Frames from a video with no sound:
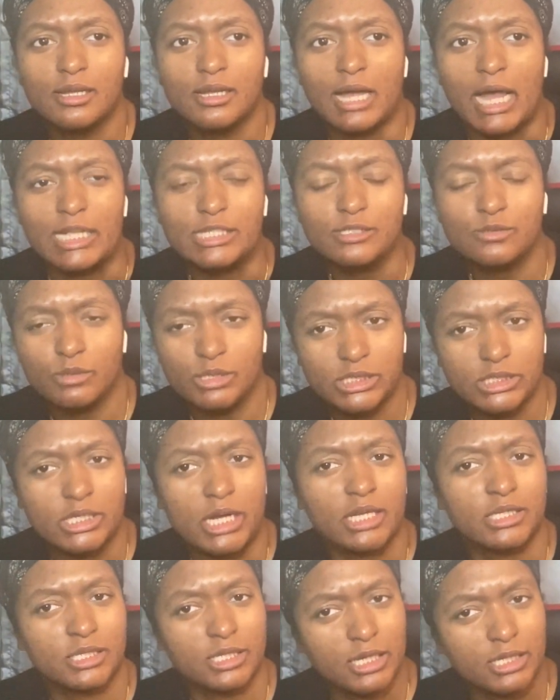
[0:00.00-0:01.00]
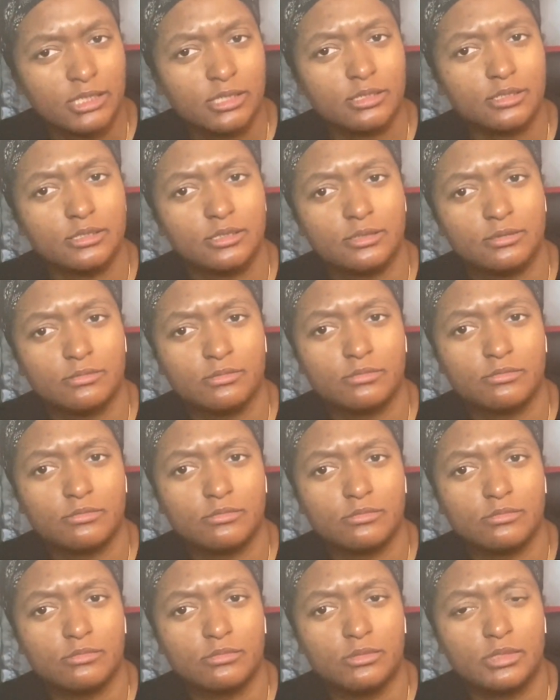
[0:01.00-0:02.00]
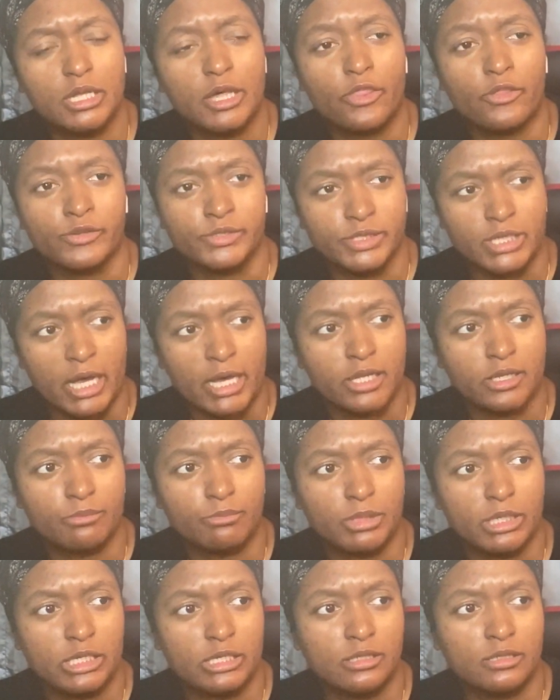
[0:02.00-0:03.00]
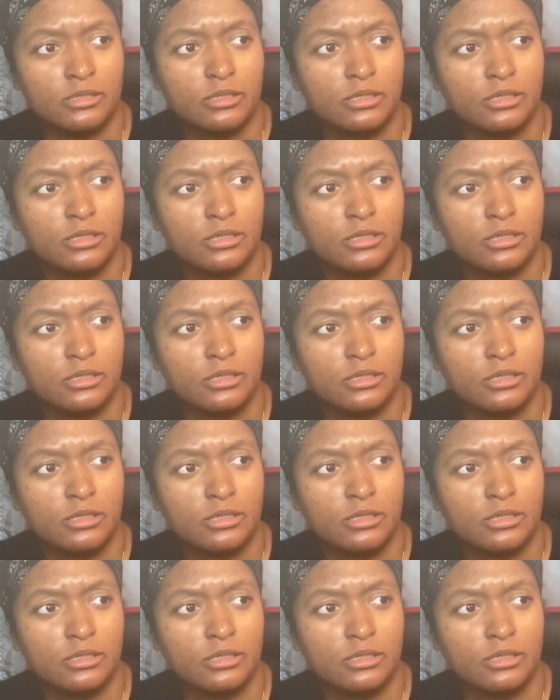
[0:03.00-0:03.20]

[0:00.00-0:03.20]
I just wanted y'all to get another side of me,